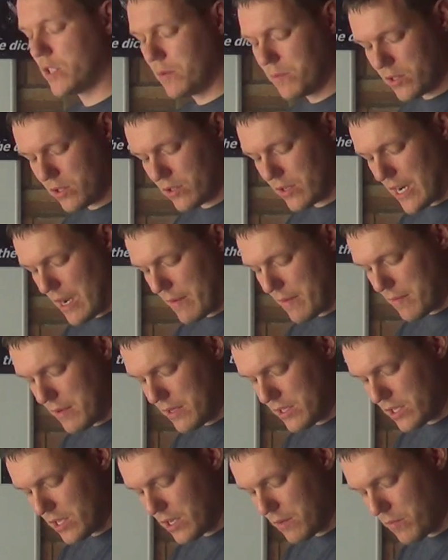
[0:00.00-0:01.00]
subscribe, it
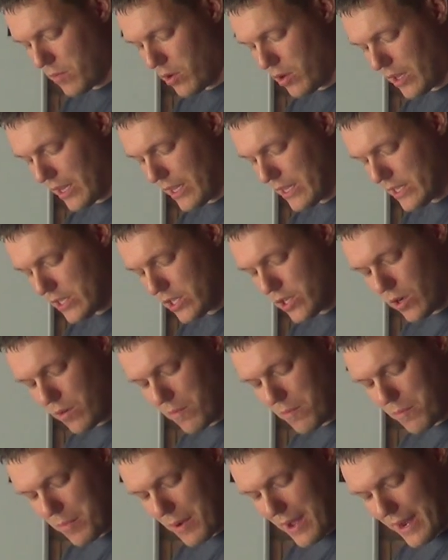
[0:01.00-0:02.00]
means that you're more likely to
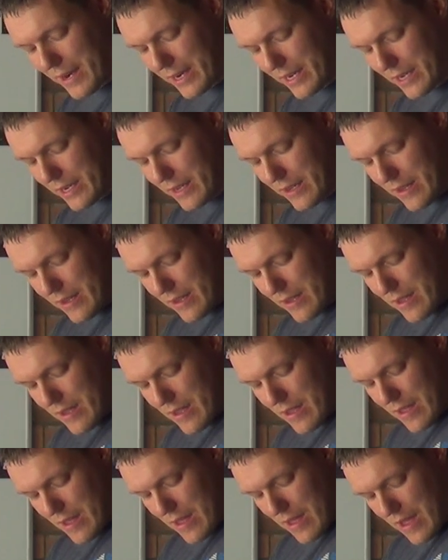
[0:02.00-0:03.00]
come back,
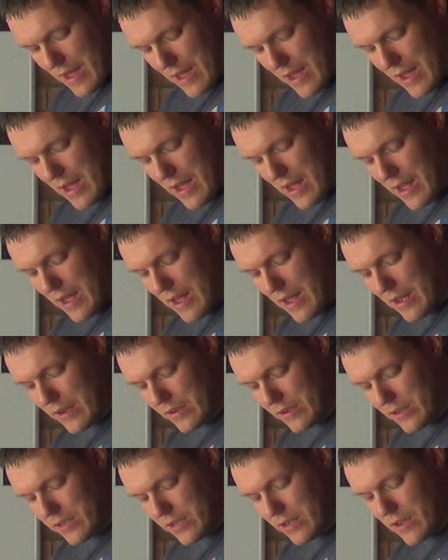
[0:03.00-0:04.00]

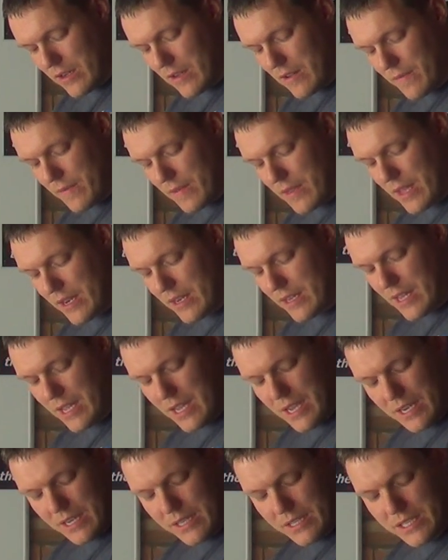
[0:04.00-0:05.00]
and then
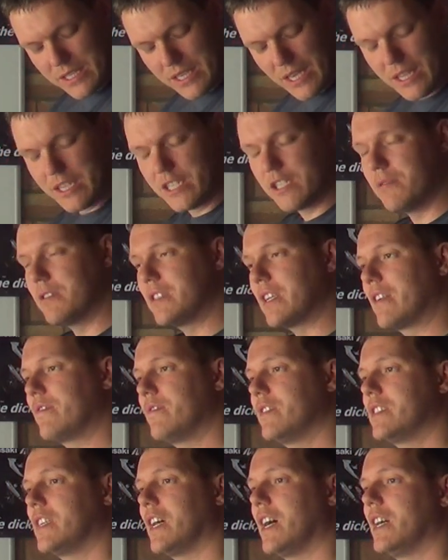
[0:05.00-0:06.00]
he can sell it to his
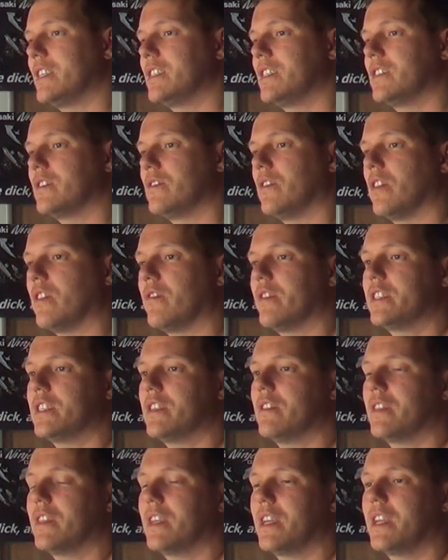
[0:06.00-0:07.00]
advertisers and all the
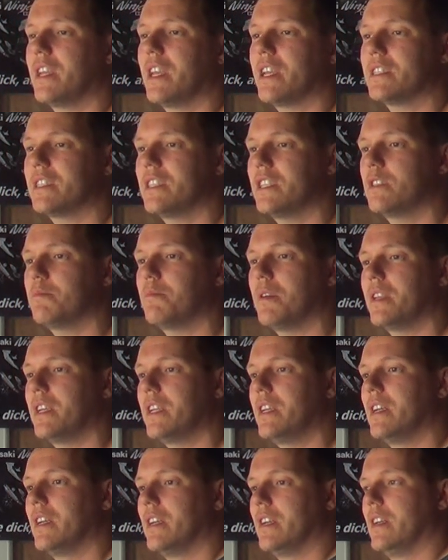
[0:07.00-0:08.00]
rest of it that he gets this
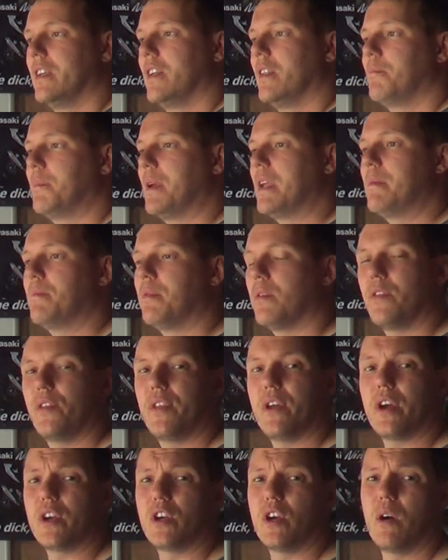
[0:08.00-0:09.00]
many people
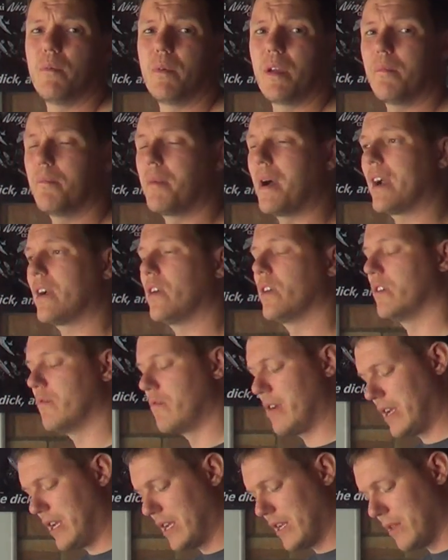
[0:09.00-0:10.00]
that are coming back on a
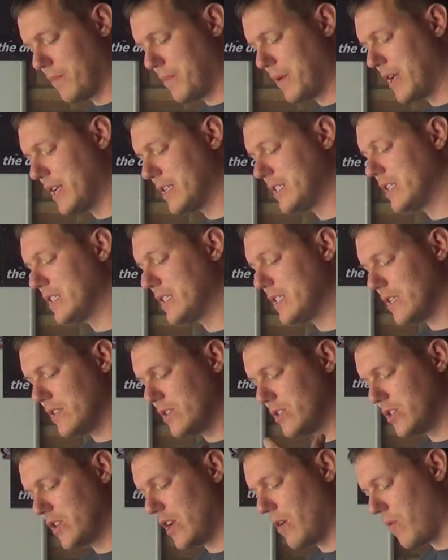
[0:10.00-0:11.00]
regular basis,
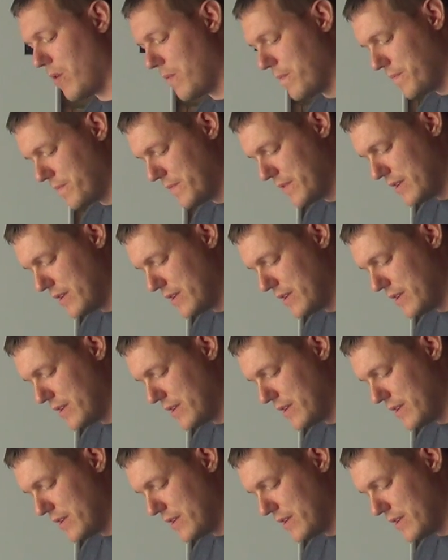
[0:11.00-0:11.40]
and so on.